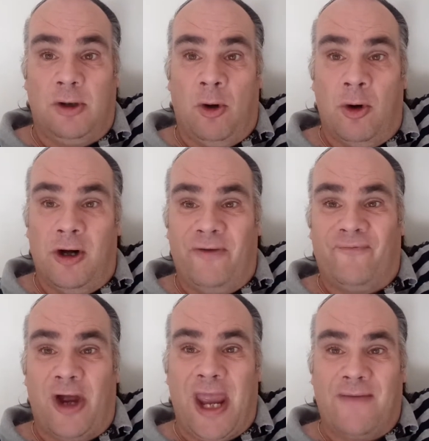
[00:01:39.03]
or
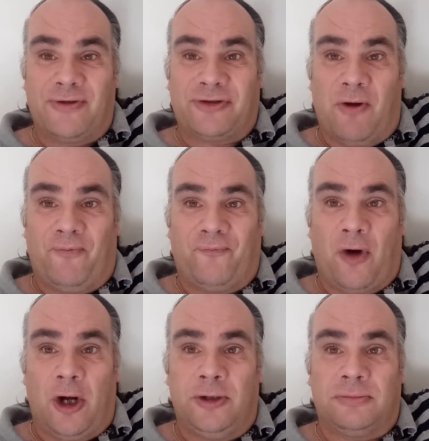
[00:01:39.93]
if I have a sore
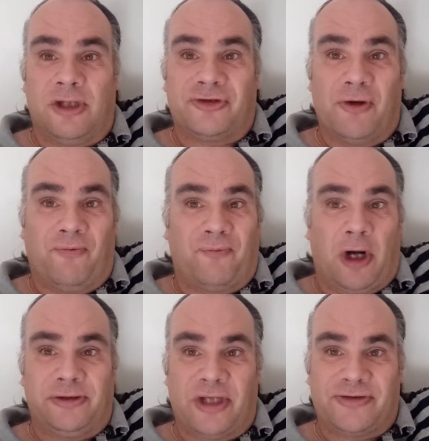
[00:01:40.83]
throat, the sore
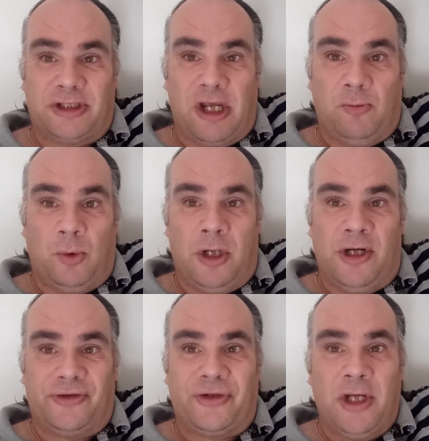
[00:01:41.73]
throat doesn't get
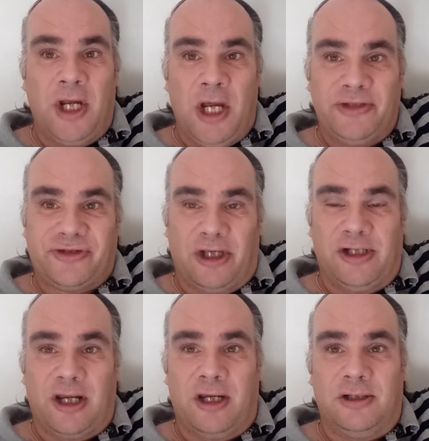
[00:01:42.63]
worse. So it
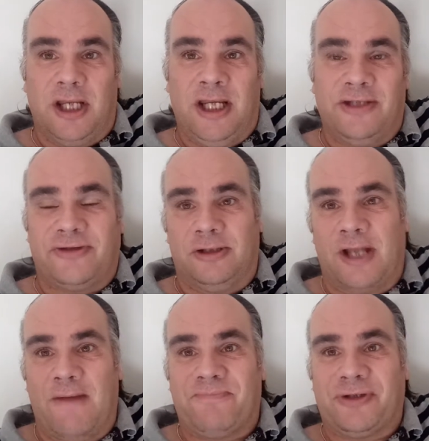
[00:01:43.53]
is an
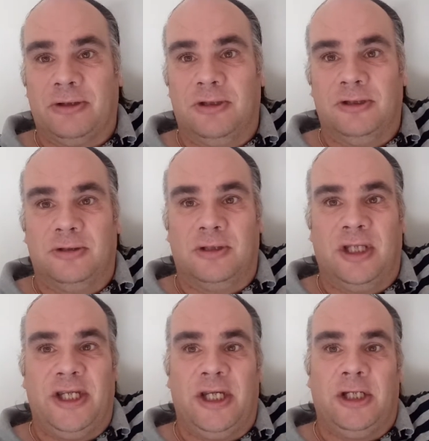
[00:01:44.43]

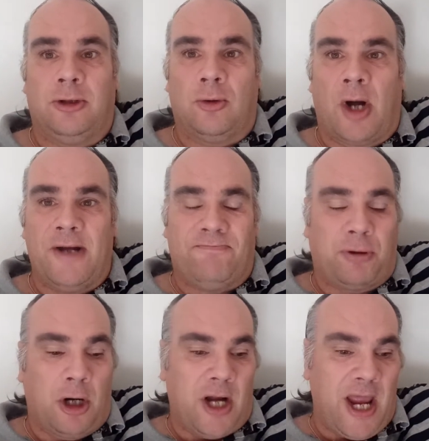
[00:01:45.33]
absolutely great
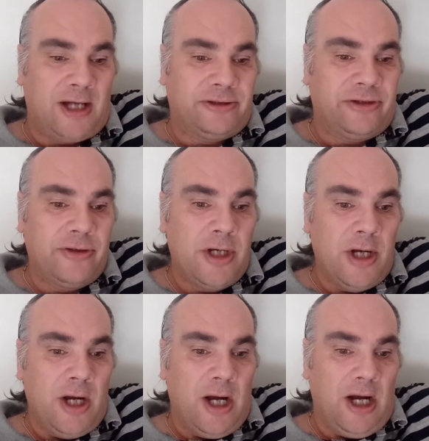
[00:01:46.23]
product.
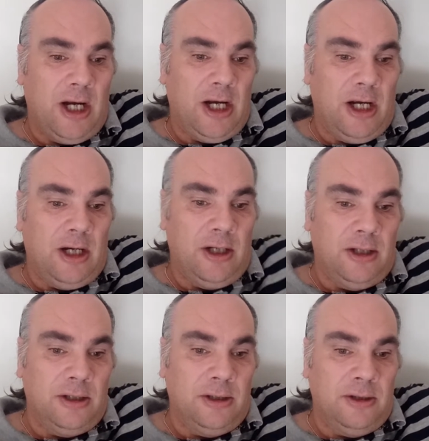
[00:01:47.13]

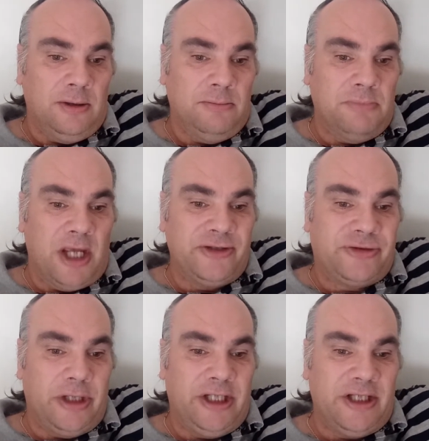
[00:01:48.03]

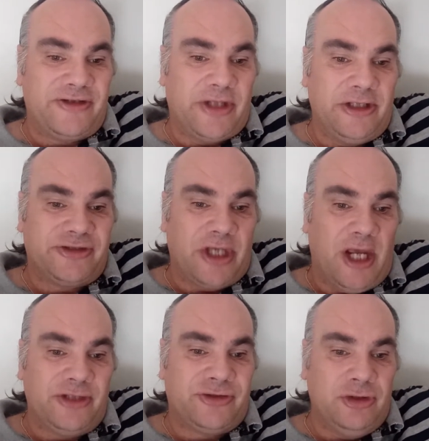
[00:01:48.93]
As in the sense
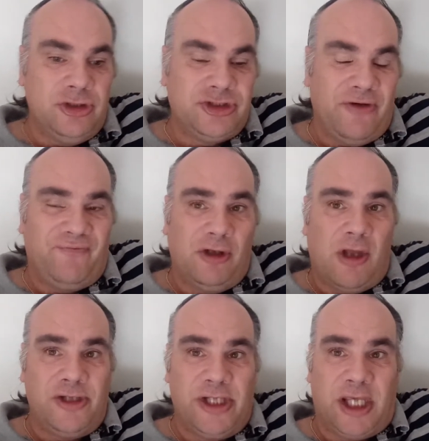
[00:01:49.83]
that as soon as you feel
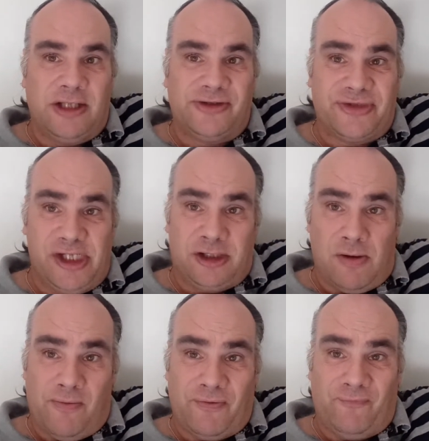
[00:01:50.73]
like you're getting sick,
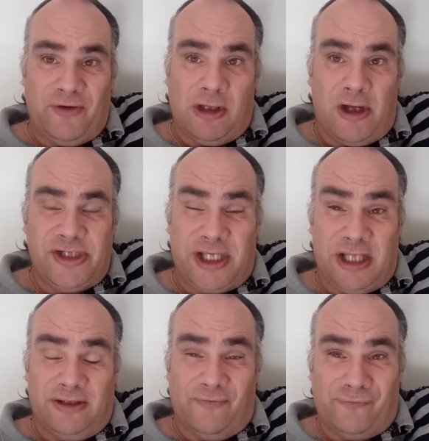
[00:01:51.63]
or if you feel like you're
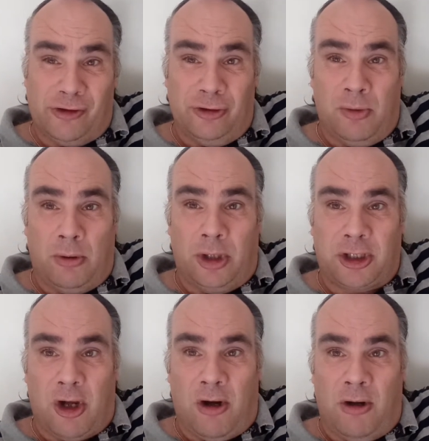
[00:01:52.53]
getting a flu or
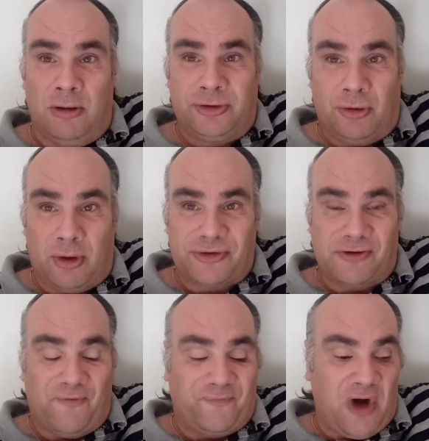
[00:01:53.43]
a cold or a
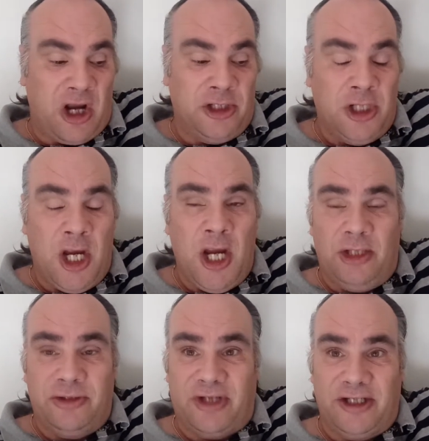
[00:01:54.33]
sore throat,
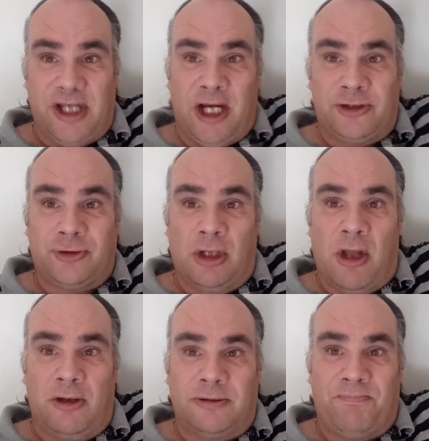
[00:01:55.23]
take extra
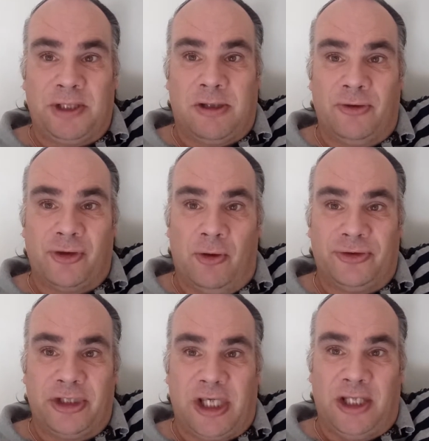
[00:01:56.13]
lots, because
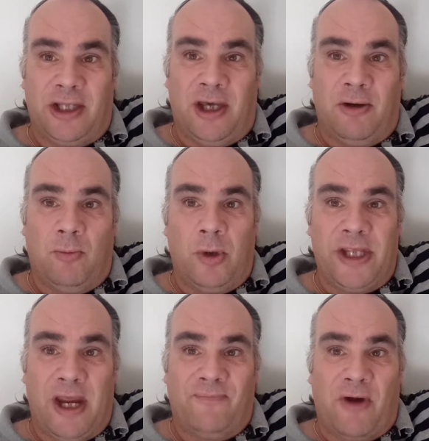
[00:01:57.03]
altogether
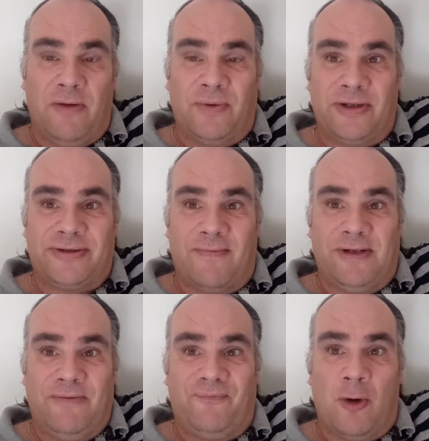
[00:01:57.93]
we have over
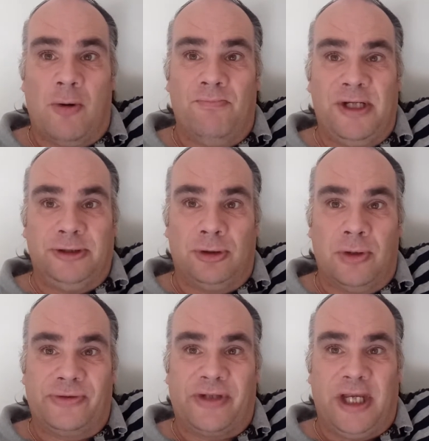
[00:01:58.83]
74
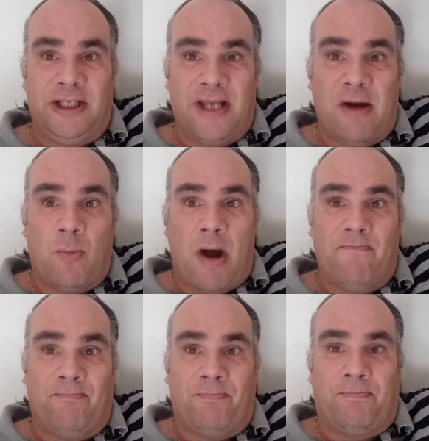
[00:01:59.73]
minerals in that
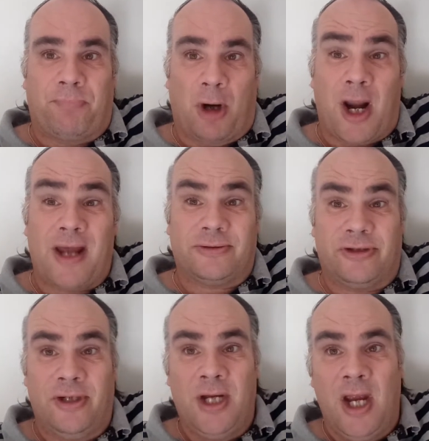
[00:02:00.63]
one product.